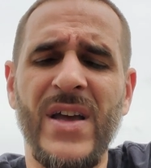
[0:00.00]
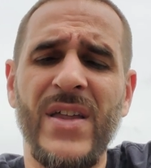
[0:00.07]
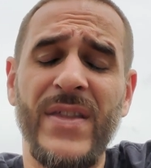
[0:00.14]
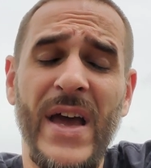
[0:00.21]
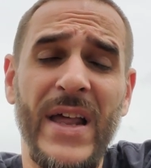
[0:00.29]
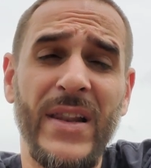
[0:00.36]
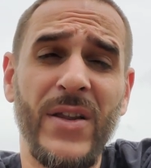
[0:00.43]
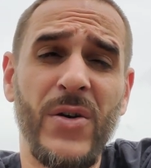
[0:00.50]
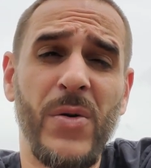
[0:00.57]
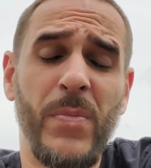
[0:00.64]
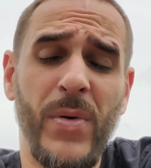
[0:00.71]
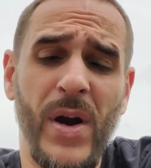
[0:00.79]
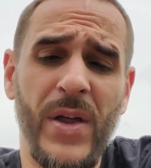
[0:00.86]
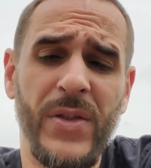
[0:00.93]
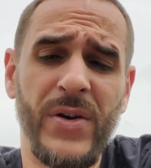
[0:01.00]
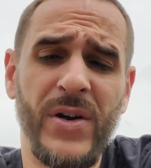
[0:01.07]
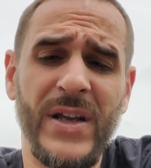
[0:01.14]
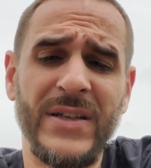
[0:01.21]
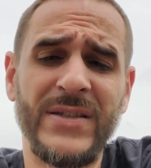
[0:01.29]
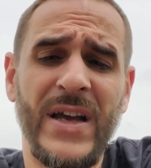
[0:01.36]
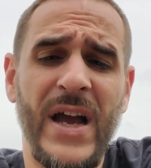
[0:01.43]
That little brother
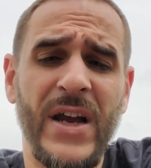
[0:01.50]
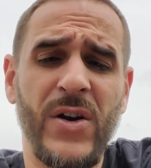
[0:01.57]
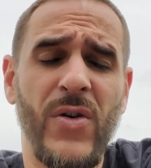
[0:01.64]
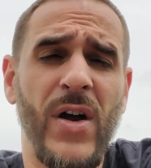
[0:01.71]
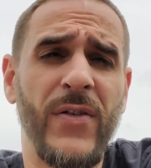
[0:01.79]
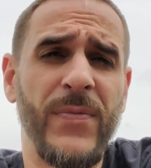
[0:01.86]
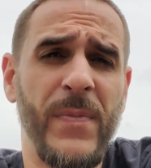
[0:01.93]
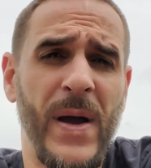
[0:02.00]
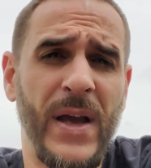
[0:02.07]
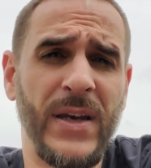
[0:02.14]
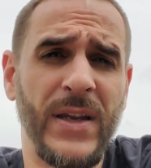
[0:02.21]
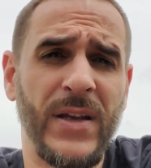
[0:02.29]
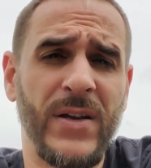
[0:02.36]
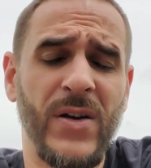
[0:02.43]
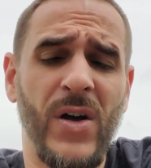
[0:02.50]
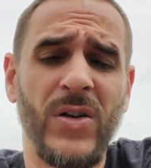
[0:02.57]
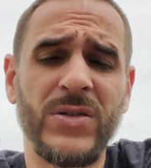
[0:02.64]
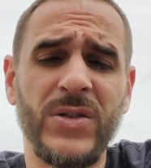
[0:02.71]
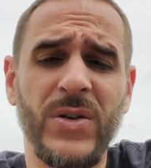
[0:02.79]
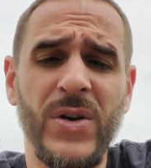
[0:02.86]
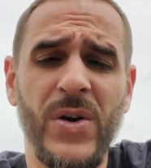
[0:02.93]
is Hycroft Mining,
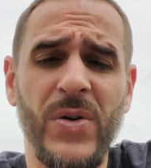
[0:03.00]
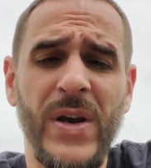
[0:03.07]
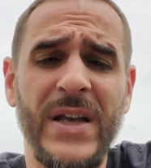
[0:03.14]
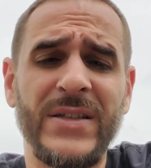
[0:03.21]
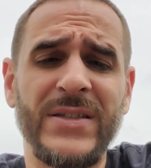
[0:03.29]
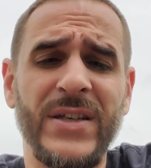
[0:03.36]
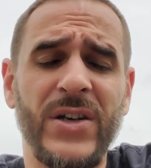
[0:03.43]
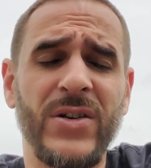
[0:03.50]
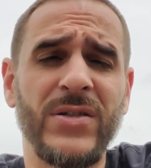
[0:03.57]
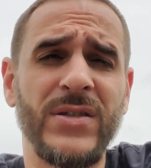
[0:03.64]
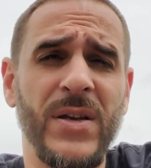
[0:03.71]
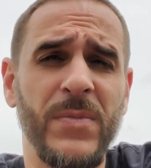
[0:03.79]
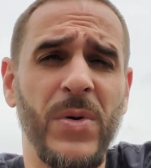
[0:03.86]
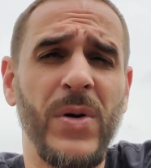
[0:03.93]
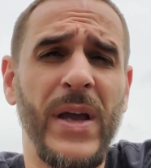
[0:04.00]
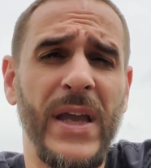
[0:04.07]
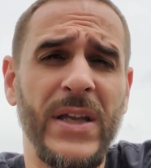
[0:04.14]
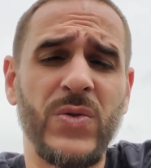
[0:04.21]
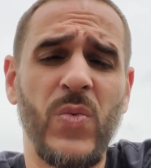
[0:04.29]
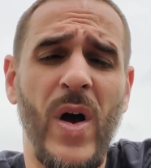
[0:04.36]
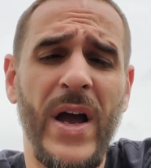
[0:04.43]
also known as ticker symbol
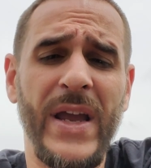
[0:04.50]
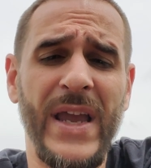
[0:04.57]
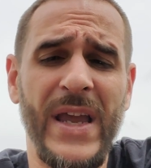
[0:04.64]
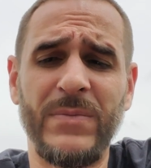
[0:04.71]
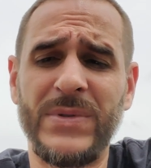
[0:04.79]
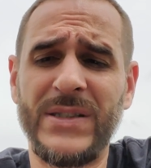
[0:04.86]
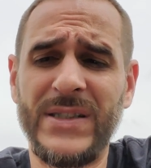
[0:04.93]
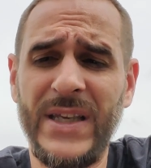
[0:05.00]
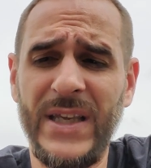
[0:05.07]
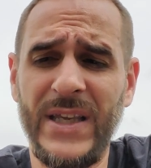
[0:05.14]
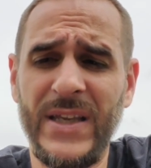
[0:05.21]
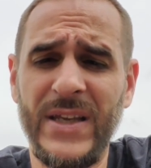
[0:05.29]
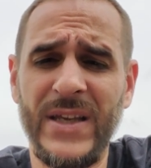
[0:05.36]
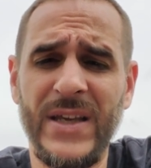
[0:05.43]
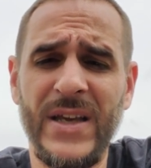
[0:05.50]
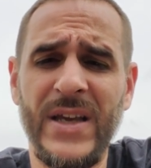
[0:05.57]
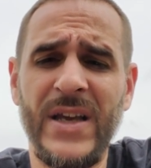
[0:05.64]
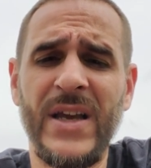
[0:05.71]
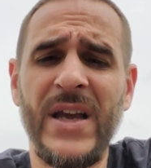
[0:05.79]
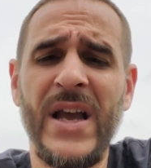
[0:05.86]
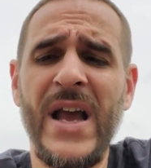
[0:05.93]
HYMC.
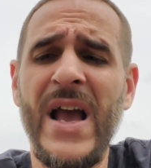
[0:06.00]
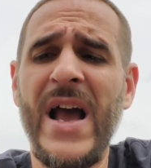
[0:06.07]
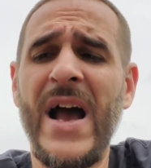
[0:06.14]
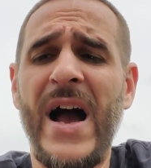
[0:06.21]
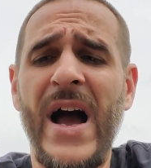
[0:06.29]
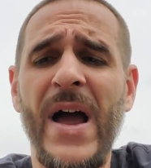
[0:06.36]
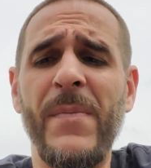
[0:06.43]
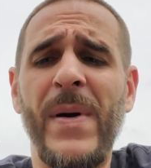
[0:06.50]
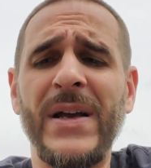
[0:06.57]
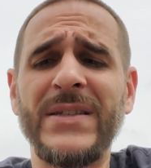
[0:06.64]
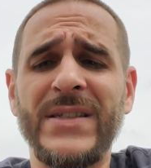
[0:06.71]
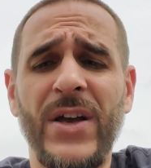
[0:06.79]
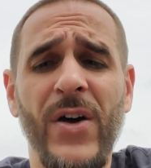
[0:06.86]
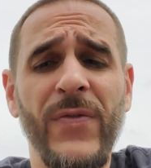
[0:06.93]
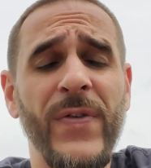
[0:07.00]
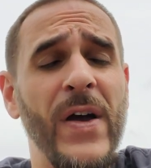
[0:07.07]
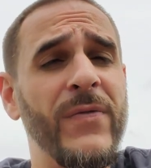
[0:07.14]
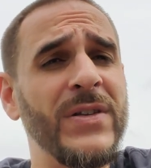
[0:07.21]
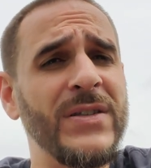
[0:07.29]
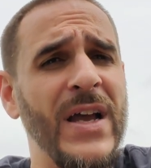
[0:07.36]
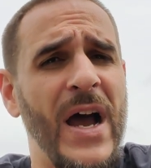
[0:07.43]
I myself have
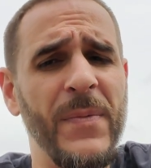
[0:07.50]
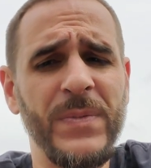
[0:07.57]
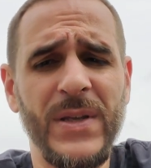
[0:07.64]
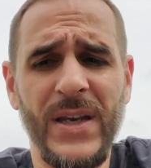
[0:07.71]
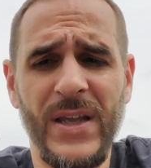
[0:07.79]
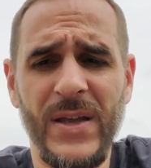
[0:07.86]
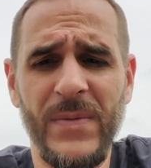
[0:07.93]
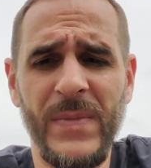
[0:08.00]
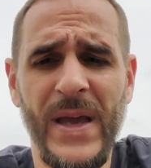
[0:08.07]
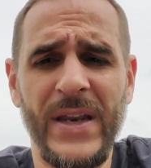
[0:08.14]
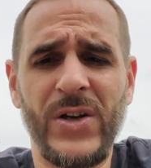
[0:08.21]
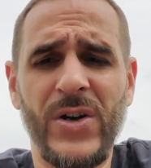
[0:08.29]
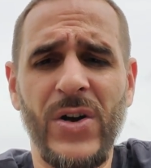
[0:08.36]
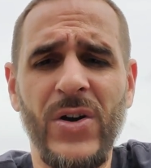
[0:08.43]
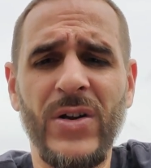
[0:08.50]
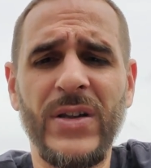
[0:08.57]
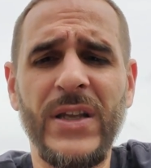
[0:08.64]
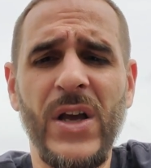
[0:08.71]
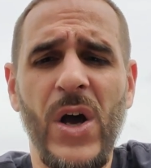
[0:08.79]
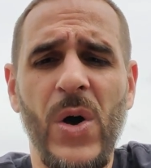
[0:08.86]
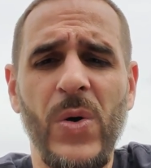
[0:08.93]
adopted him and
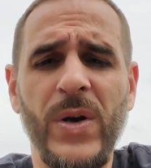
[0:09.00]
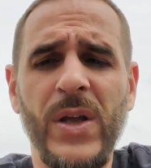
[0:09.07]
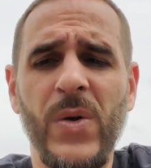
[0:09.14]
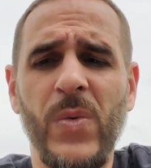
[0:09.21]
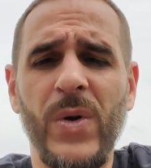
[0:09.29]
currently own it